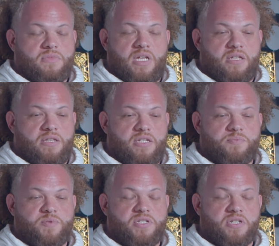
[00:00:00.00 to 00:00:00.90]
like in
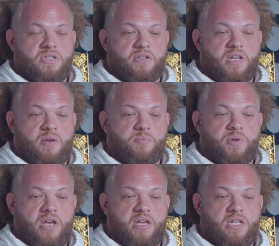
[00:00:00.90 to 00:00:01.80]
this particular
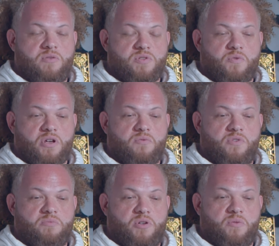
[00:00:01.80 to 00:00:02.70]
campaign, he was working
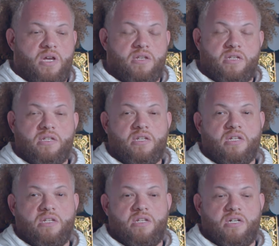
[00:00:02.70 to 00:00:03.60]
with Moet and he
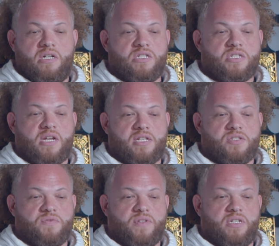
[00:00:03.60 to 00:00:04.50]
needed uh,
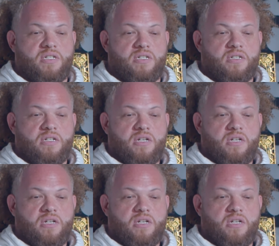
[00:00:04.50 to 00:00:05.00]
shots of uh,